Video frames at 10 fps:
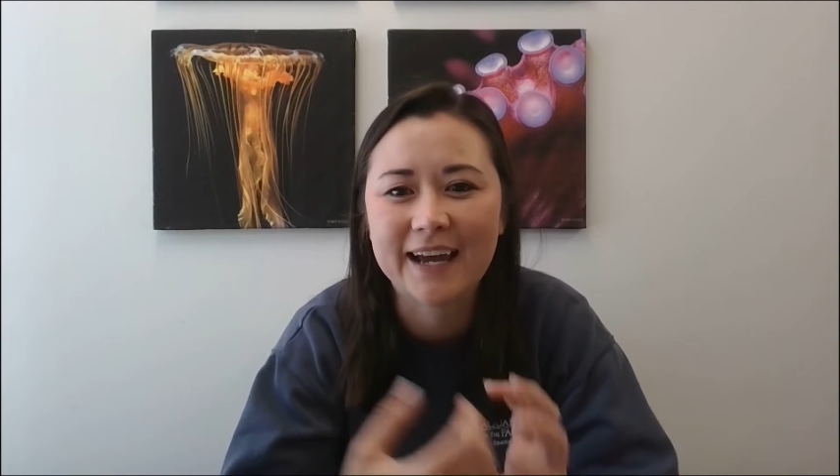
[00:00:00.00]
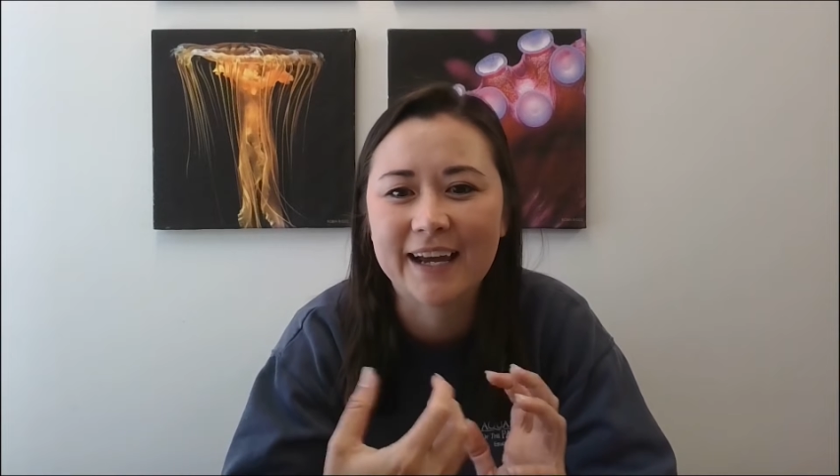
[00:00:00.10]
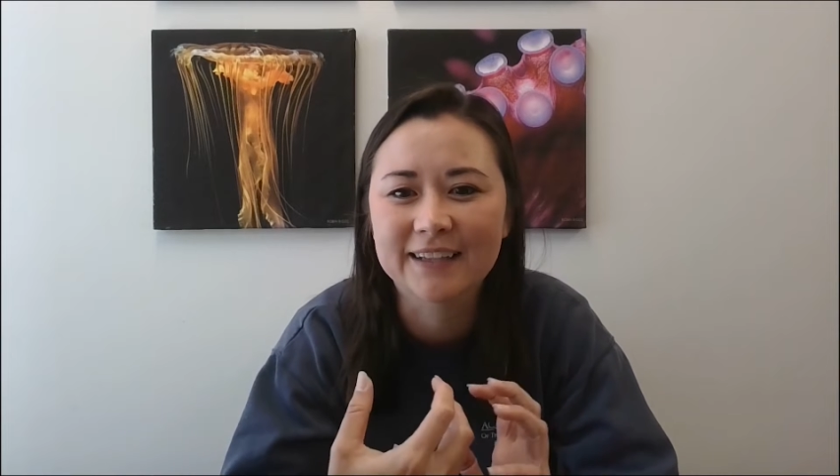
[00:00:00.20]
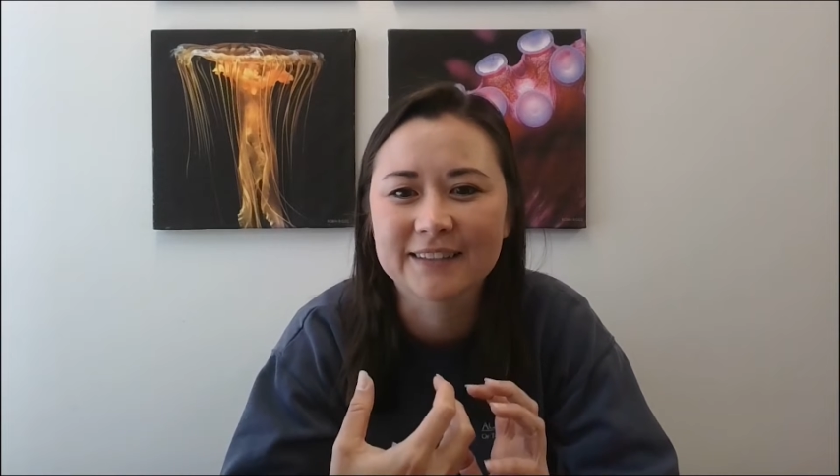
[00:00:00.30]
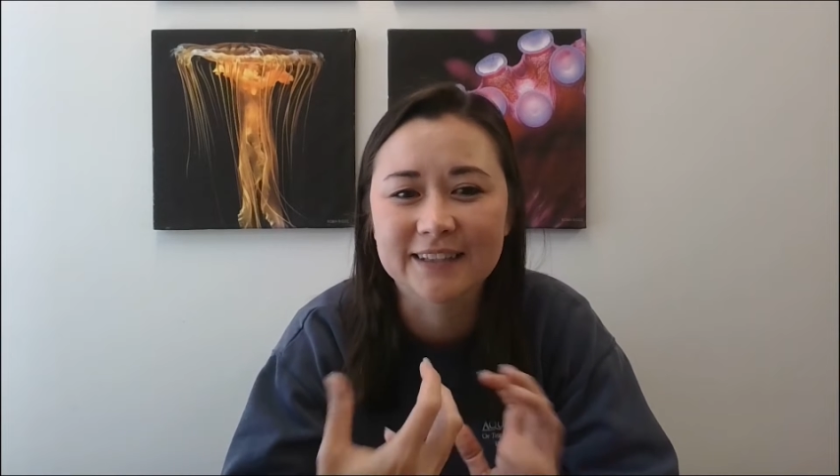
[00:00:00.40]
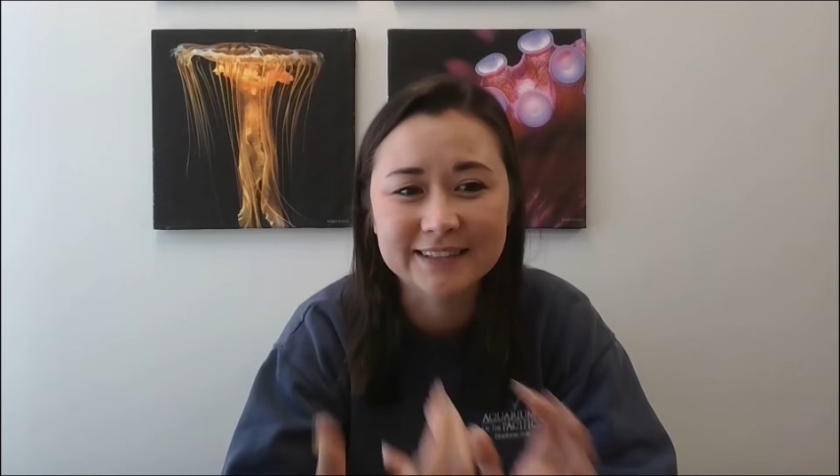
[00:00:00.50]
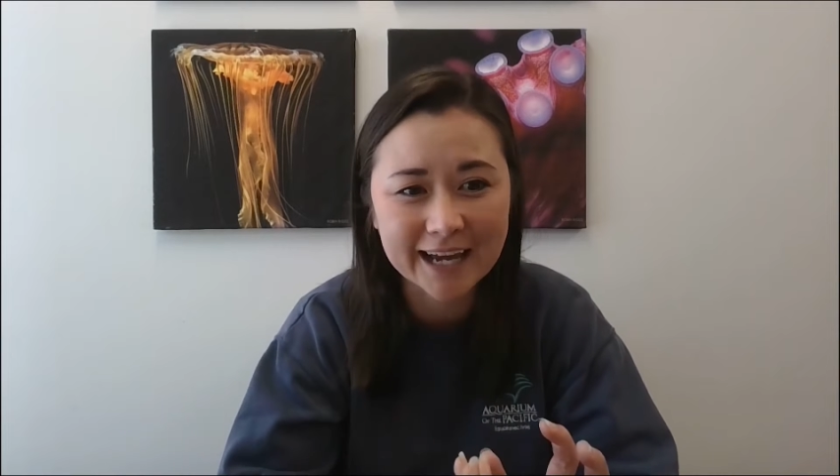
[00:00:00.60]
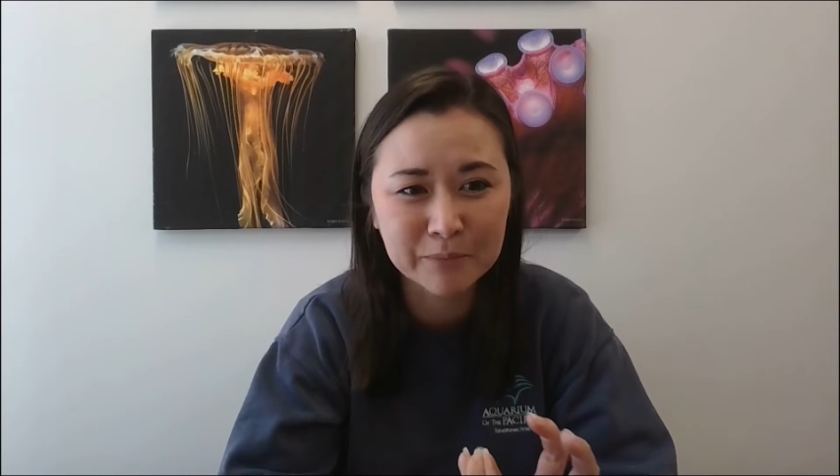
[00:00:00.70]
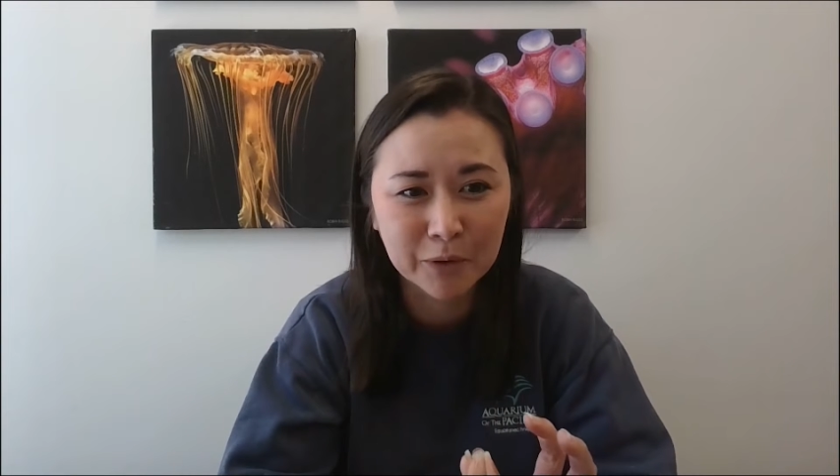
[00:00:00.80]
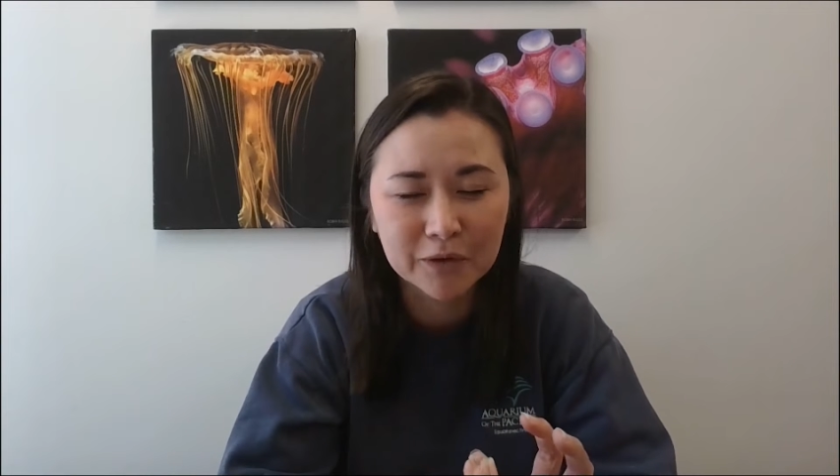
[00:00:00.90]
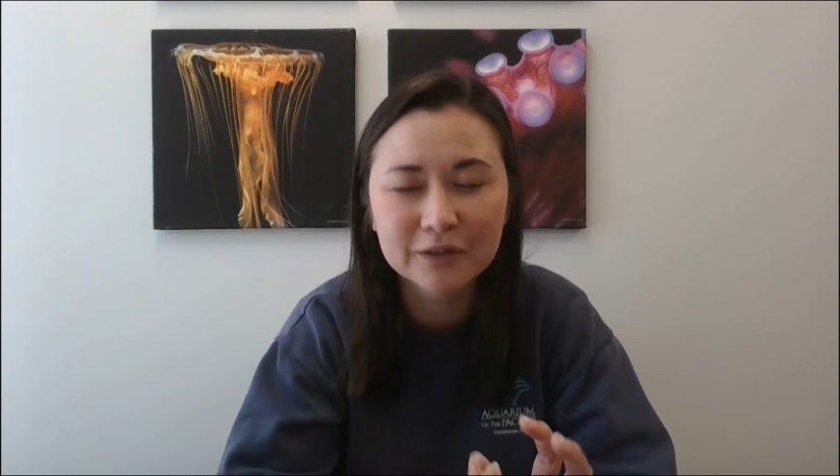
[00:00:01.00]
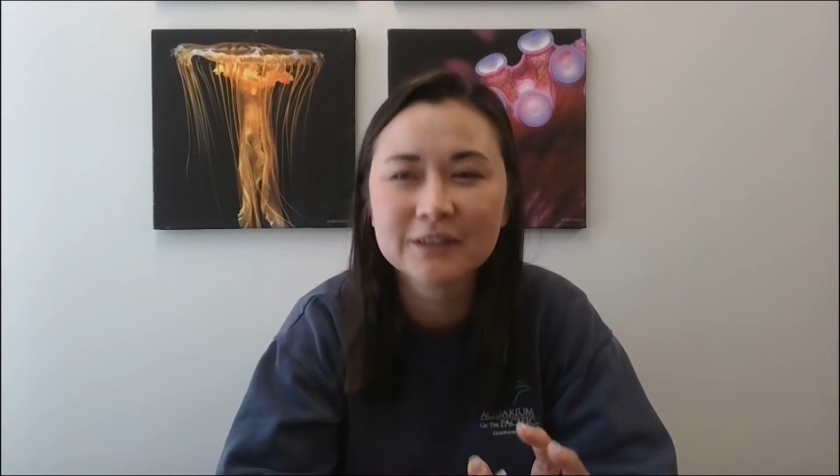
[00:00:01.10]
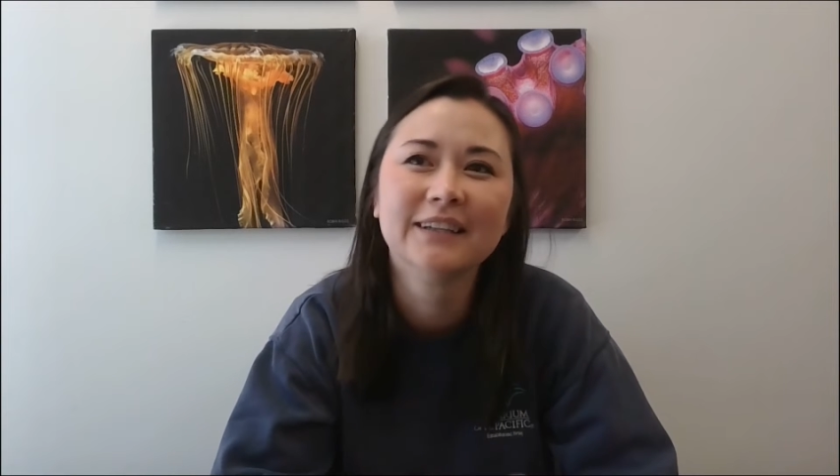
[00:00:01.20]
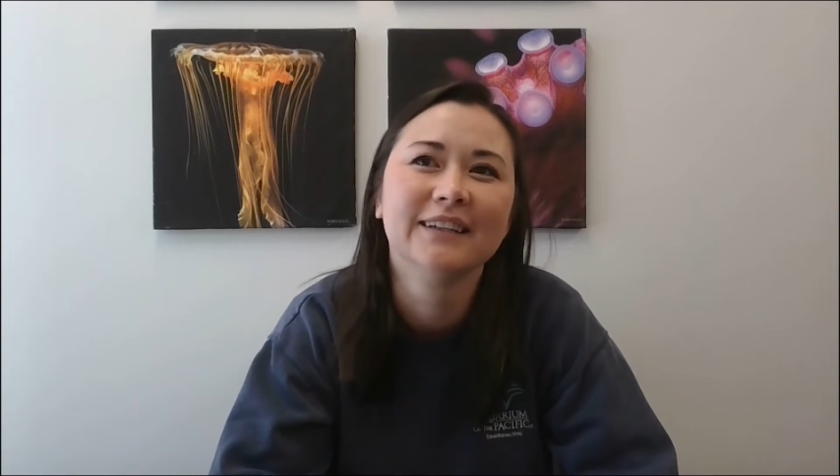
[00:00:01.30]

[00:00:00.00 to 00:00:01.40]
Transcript: as a tadpole,